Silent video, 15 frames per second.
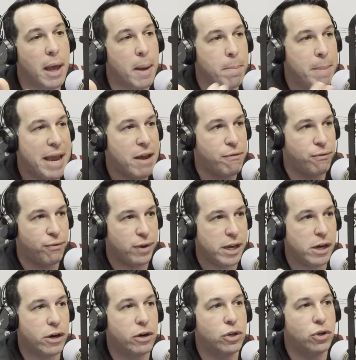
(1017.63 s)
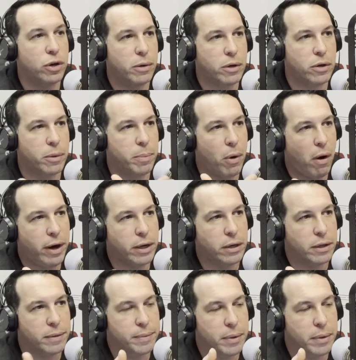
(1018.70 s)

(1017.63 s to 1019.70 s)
Make fear your partner.